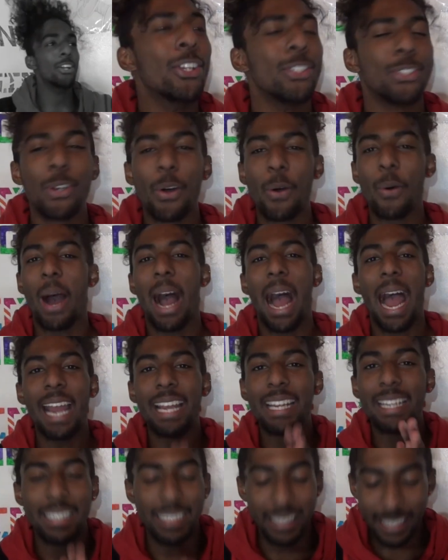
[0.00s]
So
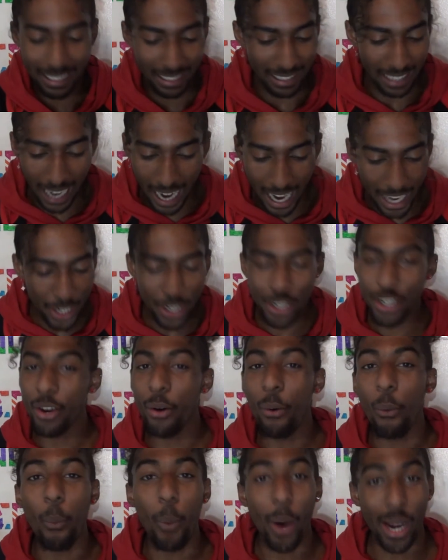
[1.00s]
I don't
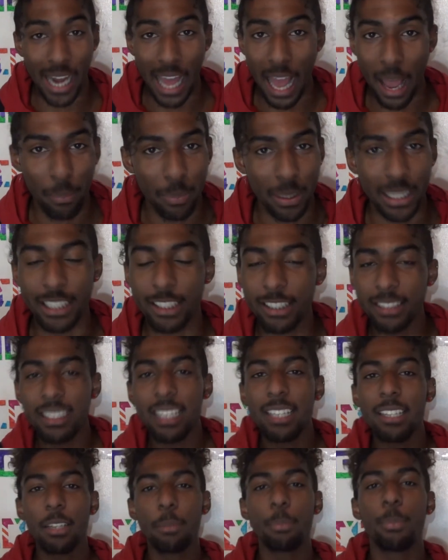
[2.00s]
know what happened. It just
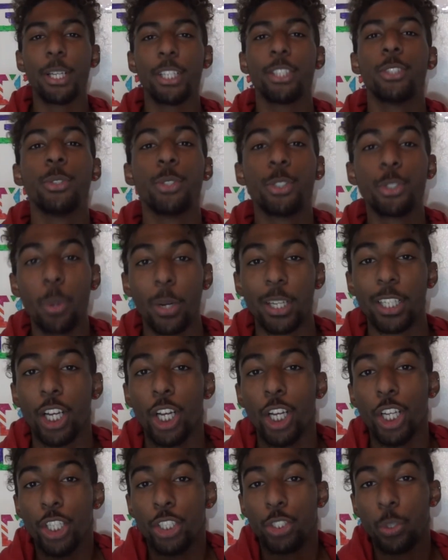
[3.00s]
ended up being too short.
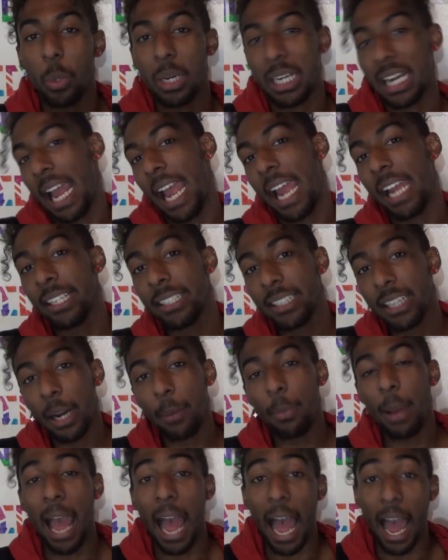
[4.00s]
So what I ended
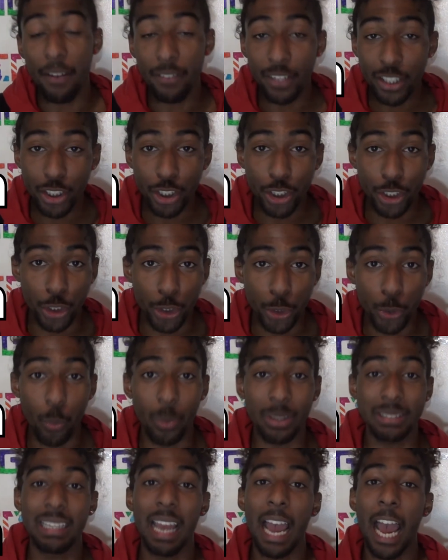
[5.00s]
up having to do
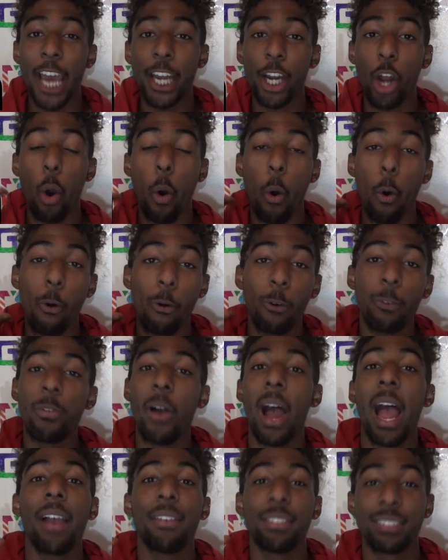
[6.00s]
was add a whole
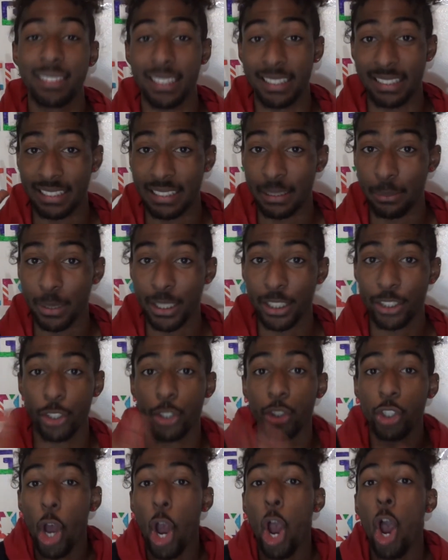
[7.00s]
5
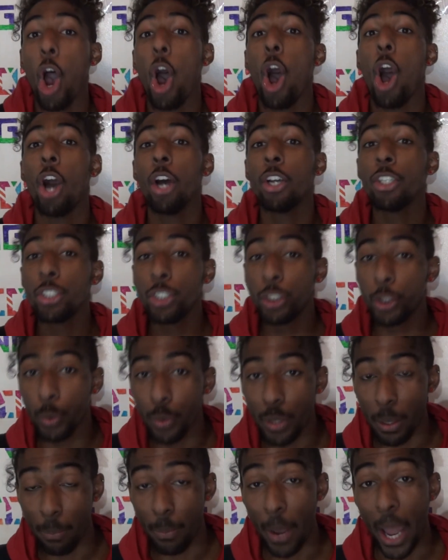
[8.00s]
centimeters onto
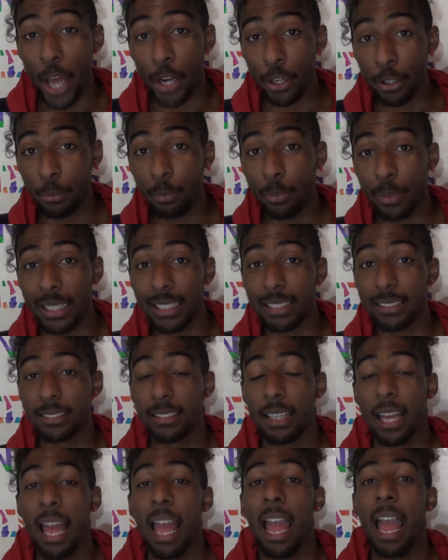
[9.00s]
the pattern
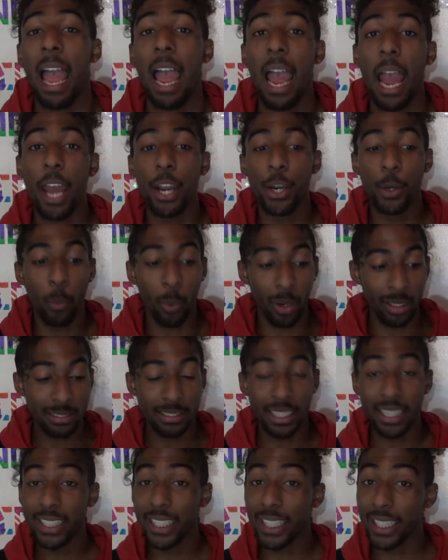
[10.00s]
piece. And
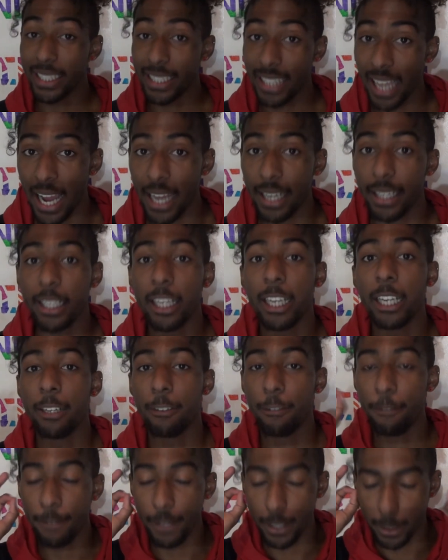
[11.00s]
once I did that, it
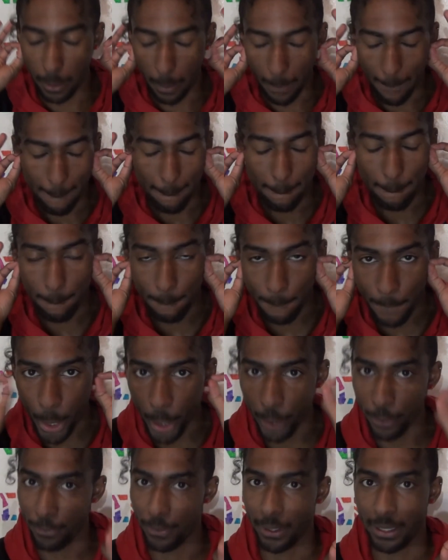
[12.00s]
fit
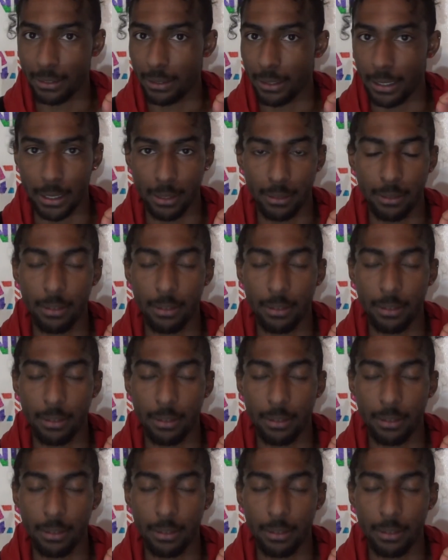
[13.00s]
perfectly.